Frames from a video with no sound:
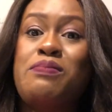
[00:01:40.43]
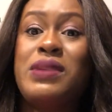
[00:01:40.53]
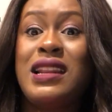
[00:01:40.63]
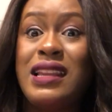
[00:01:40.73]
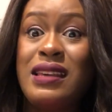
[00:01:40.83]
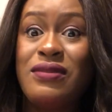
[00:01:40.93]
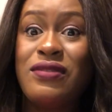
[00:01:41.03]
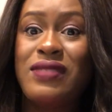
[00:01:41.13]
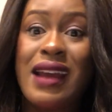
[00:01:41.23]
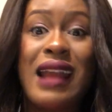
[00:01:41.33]

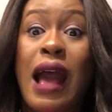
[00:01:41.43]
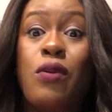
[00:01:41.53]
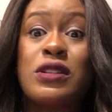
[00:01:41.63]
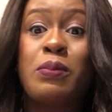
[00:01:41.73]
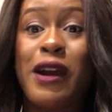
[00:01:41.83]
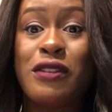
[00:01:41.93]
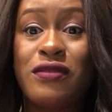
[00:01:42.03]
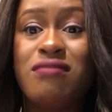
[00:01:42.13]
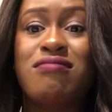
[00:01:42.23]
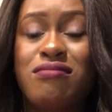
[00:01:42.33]
belief, and I was part
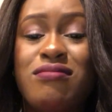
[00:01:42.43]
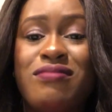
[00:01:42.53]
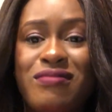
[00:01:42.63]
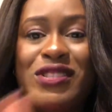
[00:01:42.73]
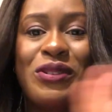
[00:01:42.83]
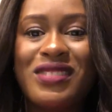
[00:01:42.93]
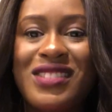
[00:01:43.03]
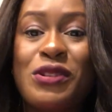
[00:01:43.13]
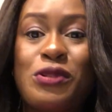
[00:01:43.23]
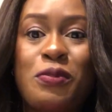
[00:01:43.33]
of you know
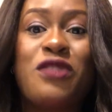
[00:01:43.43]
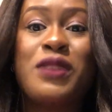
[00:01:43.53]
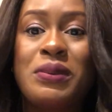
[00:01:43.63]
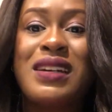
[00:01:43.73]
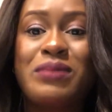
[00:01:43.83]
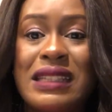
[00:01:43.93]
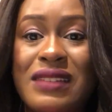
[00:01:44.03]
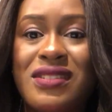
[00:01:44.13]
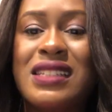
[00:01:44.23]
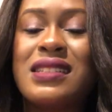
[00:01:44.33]
the group of people that
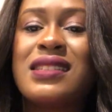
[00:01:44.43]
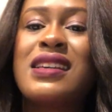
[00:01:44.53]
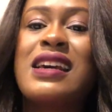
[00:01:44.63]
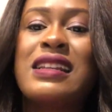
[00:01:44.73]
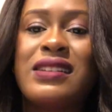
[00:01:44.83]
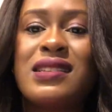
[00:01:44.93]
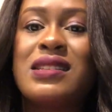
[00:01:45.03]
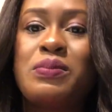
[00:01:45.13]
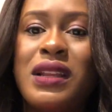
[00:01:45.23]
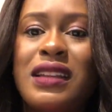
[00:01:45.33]
believed this. There's
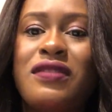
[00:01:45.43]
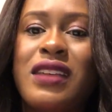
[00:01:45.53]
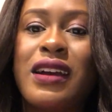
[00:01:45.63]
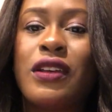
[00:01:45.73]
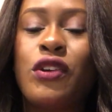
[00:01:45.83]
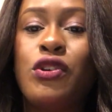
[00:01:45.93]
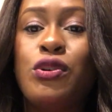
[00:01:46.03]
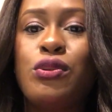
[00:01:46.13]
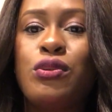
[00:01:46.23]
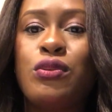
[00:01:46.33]
this belief that
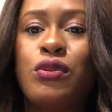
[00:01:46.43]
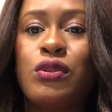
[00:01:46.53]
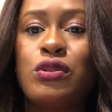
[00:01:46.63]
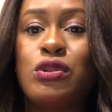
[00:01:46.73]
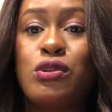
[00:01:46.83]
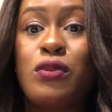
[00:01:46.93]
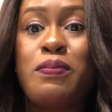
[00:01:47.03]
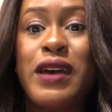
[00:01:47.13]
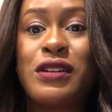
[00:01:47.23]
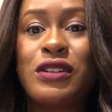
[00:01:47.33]
you do
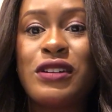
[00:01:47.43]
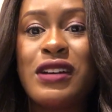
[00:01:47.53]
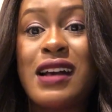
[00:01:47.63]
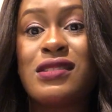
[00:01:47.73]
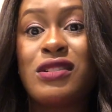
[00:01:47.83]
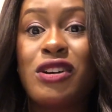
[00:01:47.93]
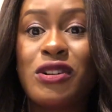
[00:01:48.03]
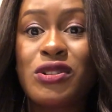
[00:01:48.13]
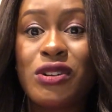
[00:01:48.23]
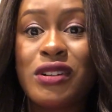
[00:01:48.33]
better as a
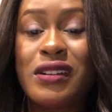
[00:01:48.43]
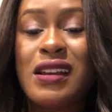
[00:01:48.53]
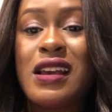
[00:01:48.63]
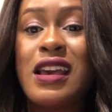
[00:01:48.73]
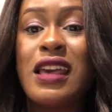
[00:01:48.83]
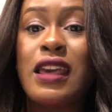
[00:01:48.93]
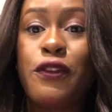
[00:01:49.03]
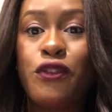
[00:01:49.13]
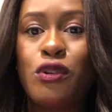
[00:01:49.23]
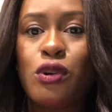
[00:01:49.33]
doctor
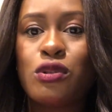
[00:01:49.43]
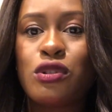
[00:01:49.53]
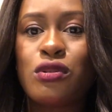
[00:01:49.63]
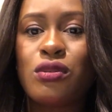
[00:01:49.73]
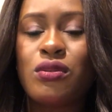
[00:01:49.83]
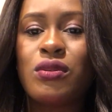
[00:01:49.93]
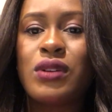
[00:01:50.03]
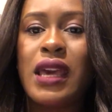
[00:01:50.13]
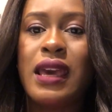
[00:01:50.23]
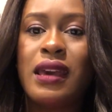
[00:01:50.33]
if you go to
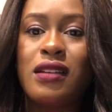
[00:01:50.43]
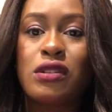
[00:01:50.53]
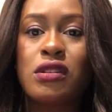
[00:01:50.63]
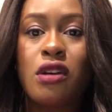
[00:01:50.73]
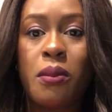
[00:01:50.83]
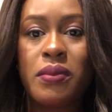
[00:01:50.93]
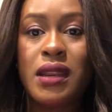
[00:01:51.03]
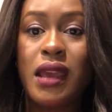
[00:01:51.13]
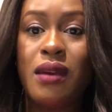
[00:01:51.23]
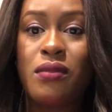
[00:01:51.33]
a top
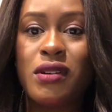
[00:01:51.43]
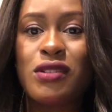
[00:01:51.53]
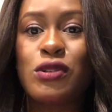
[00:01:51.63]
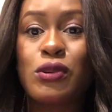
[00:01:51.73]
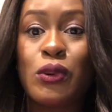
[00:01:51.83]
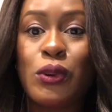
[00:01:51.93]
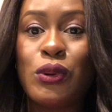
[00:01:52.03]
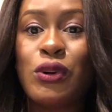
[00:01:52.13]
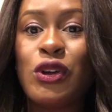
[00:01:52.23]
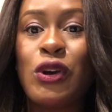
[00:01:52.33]
name
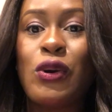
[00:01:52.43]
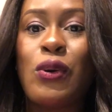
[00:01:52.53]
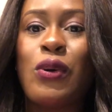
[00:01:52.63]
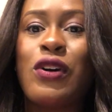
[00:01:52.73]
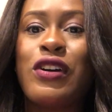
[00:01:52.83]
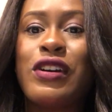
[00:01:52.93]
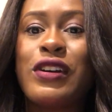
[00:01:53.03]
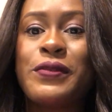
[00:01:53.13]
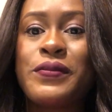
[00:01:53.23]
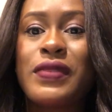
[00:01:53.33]
school
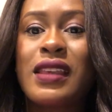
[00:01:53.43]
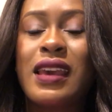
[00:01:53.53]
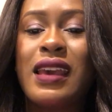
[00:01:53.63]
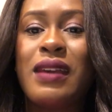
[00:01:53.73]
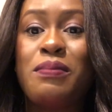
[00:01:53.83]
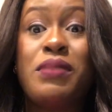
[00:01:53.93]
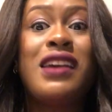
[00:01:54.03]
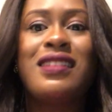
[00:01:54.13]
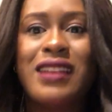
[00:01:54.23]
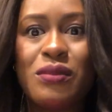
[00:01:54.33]
or a
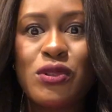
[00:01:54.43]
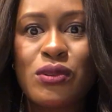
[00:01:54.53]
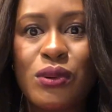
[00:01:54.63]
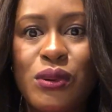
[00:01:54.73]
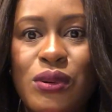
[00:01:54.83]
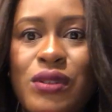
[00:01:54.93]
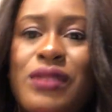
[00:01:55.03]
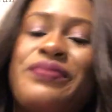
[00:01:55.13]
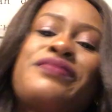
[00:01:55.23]
big name school,